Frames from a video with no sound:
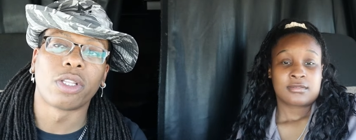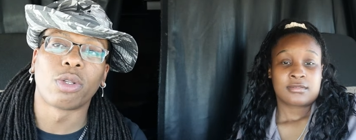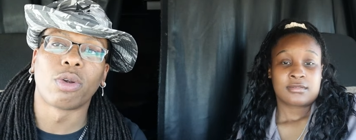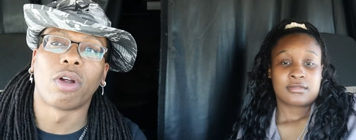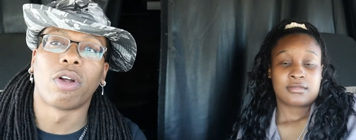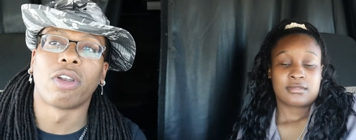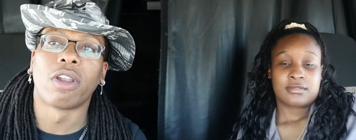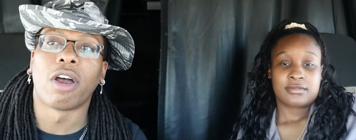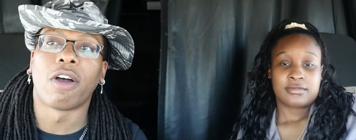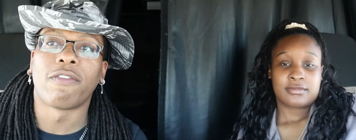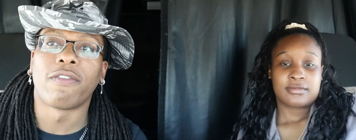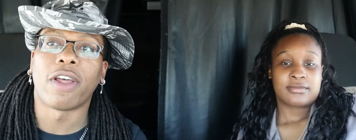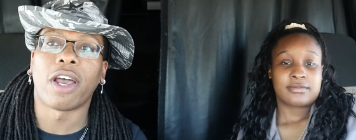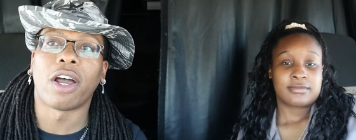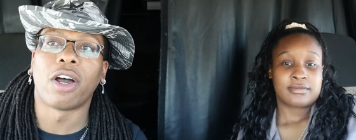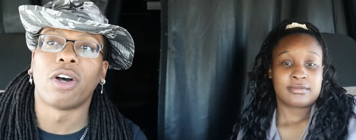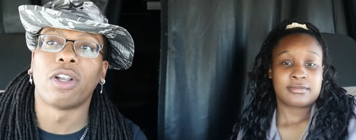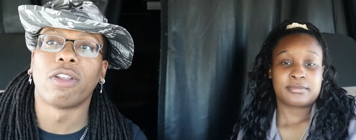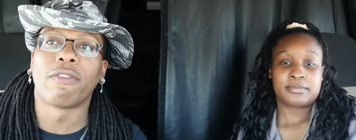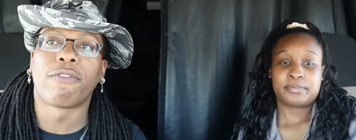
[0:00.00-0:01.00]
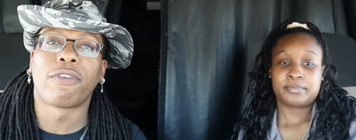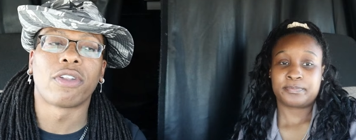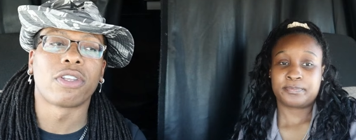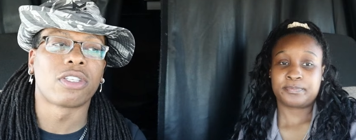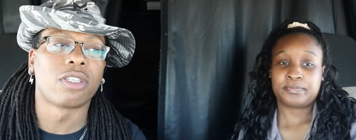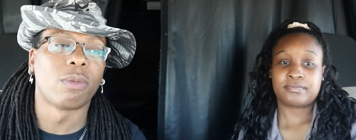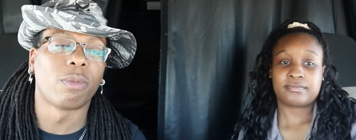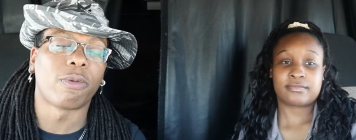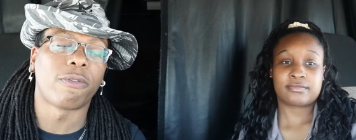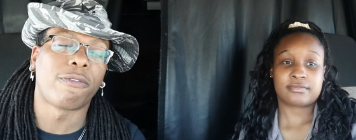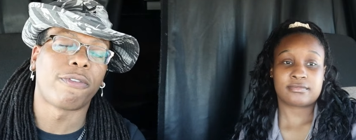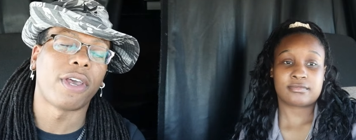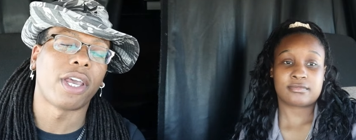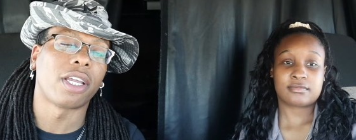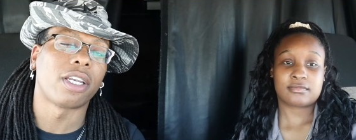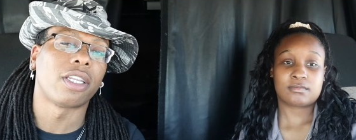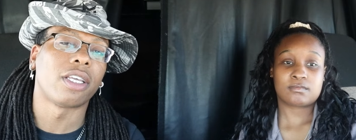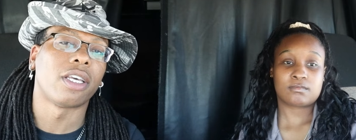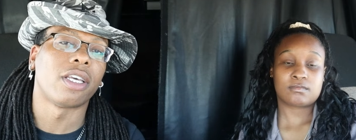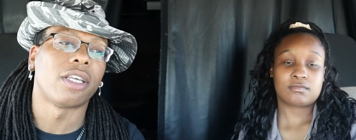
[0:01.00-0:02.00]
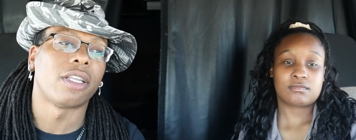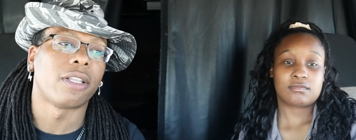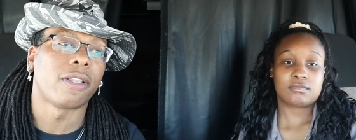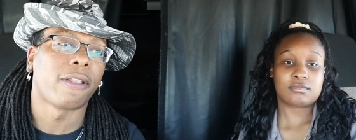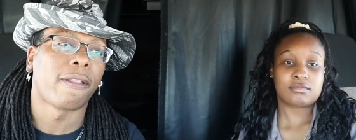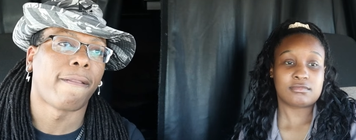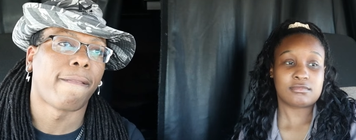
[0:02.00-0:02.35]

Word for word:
Speaker 1: get thrown off. Not only for the simple fact that